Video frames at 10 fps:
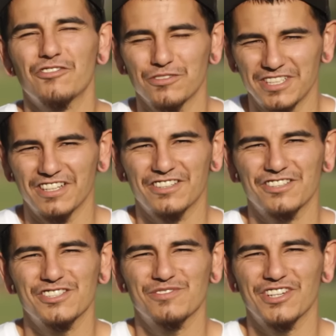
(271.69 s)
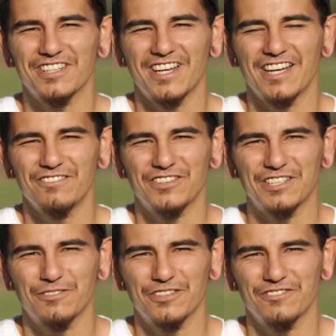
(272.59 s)
from Dela Cruz Bloodline
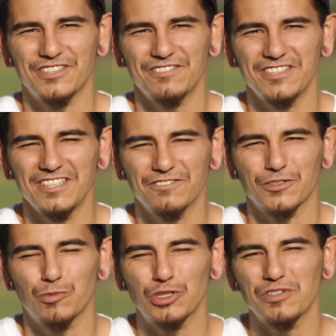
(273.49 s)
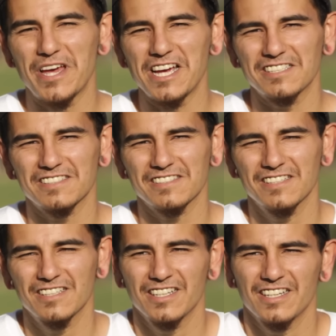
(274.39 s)
fifty-one fifty for Bully Max.
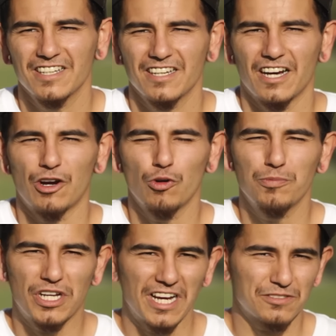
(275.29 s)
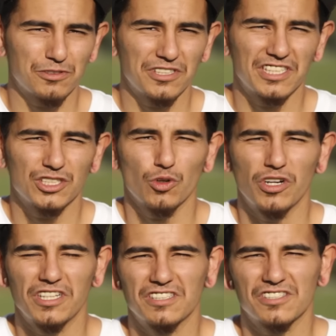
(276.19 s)
I hope you guys really
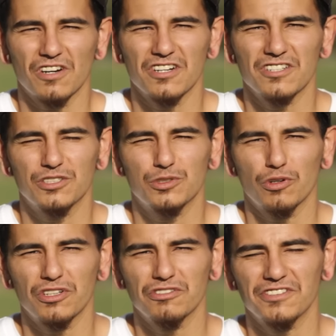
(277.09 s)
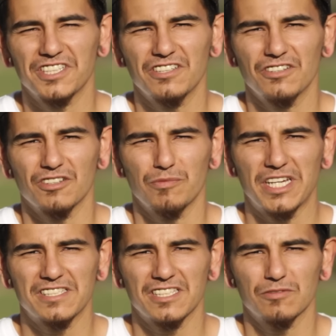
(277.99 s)
enjoyed the starter tutorial video on
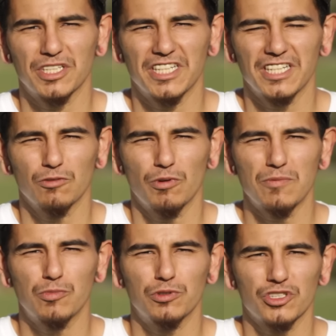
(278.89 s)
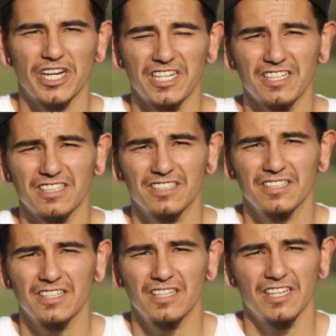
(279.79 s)
basic beginning weight pool training.
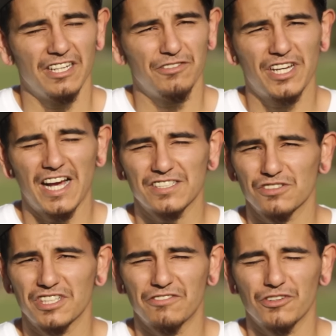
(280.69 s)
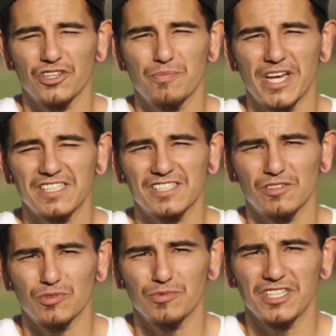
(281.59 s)
And if you guys are looking for the best
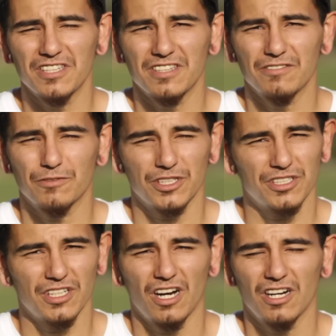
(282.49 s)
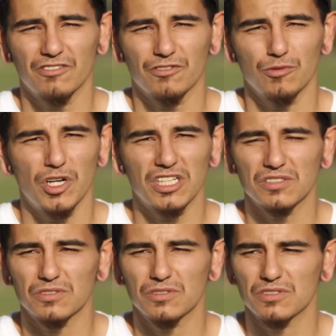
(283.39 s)
supplement for your dog, for
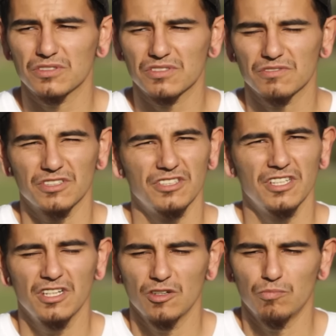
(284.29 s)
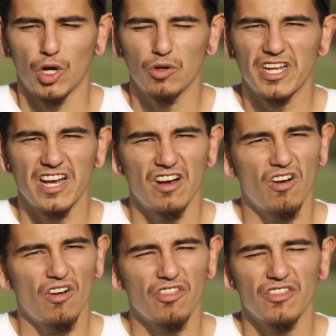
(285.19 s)
muscles, bone
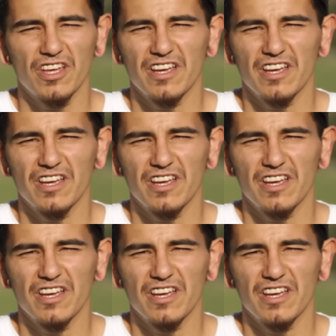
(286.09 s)
health,